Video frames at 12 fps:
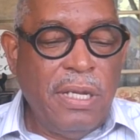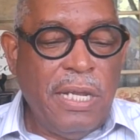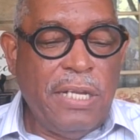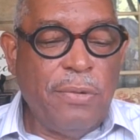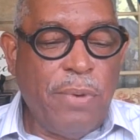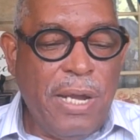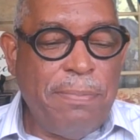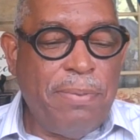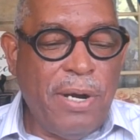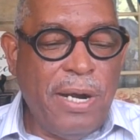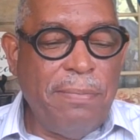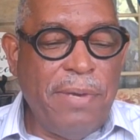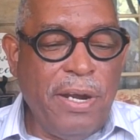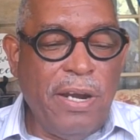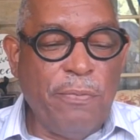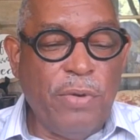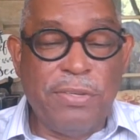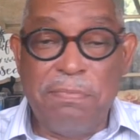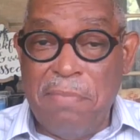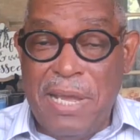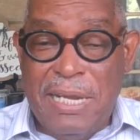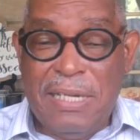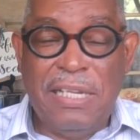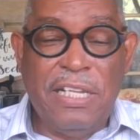And the white primary was
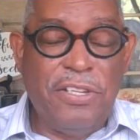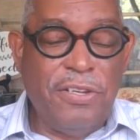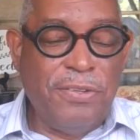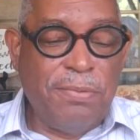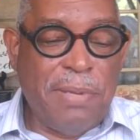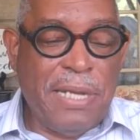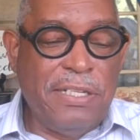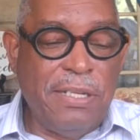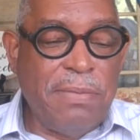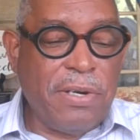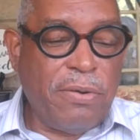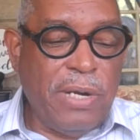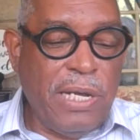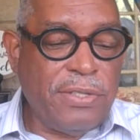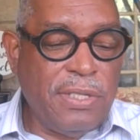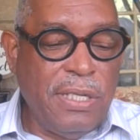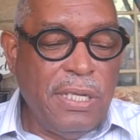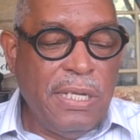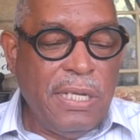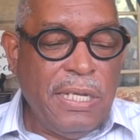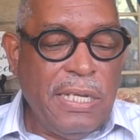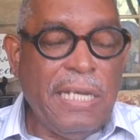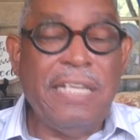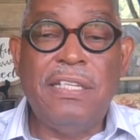mainly used by Democrats
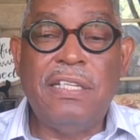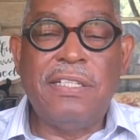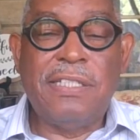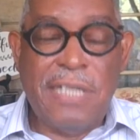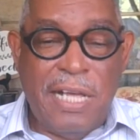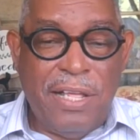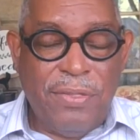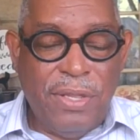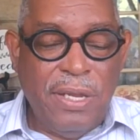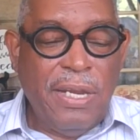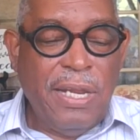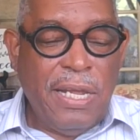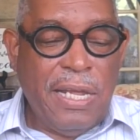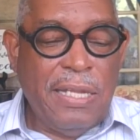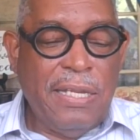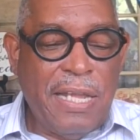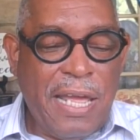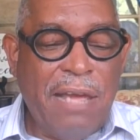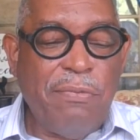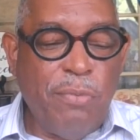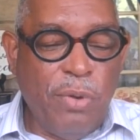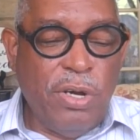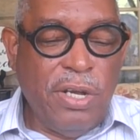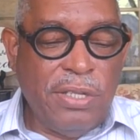in the South, and that
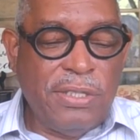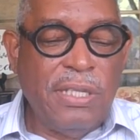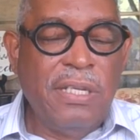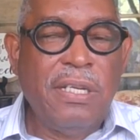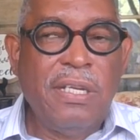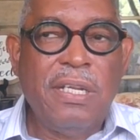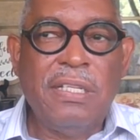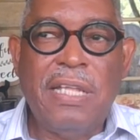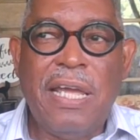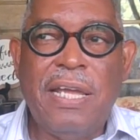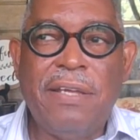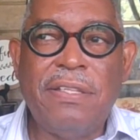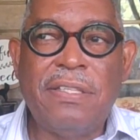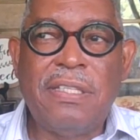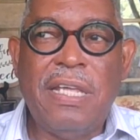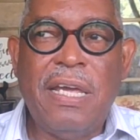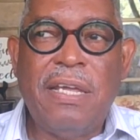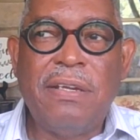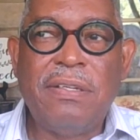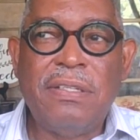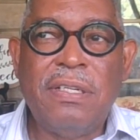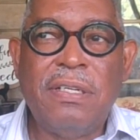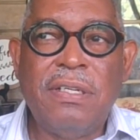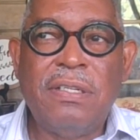was that
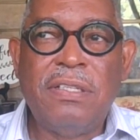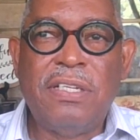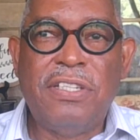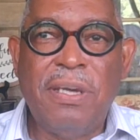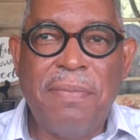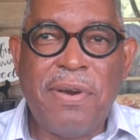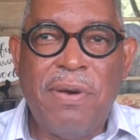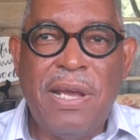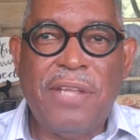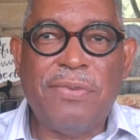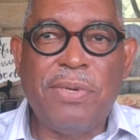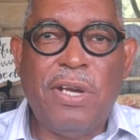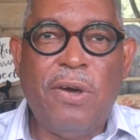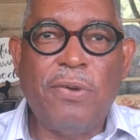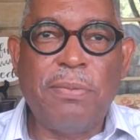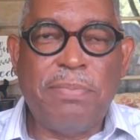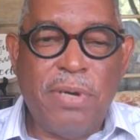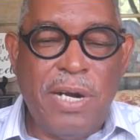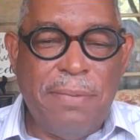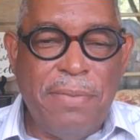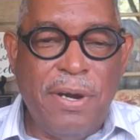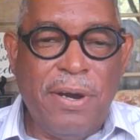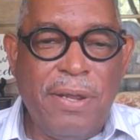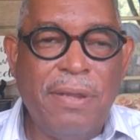the Democrats would hold a
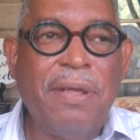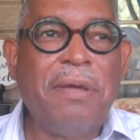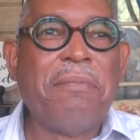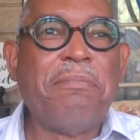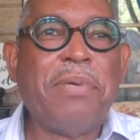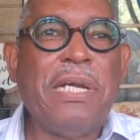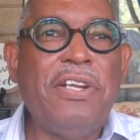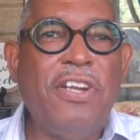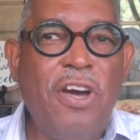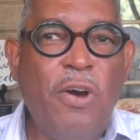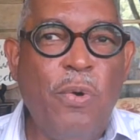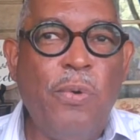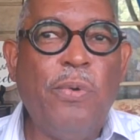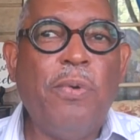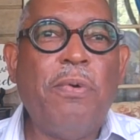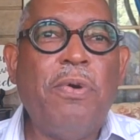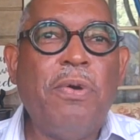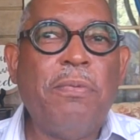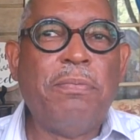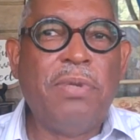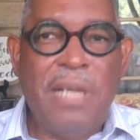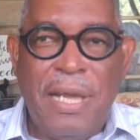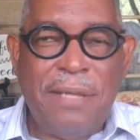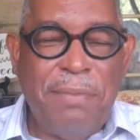primary, but no
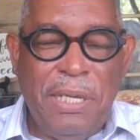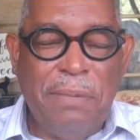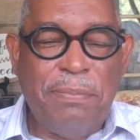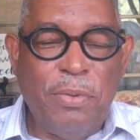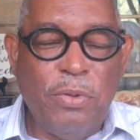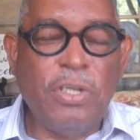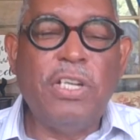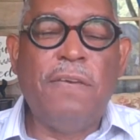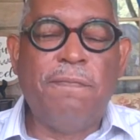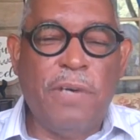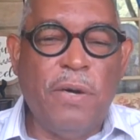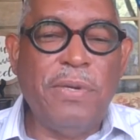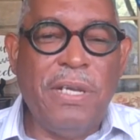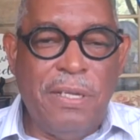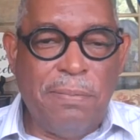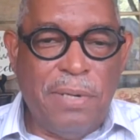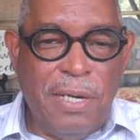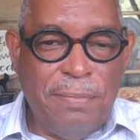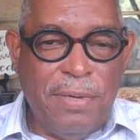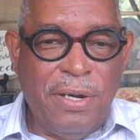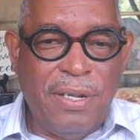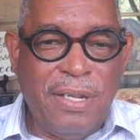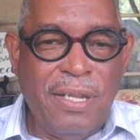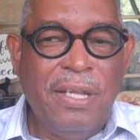black people could vote in the primary.